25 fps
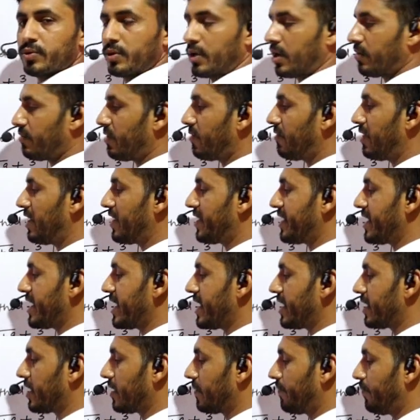and we will
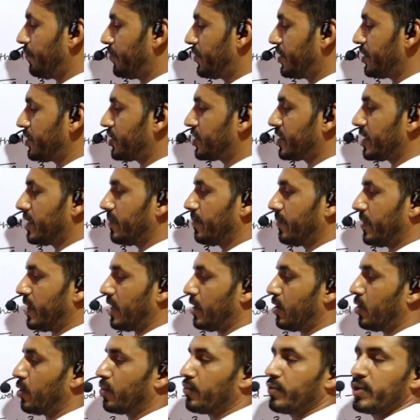take this term
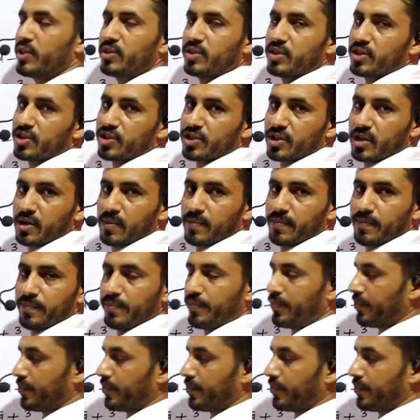along with this term.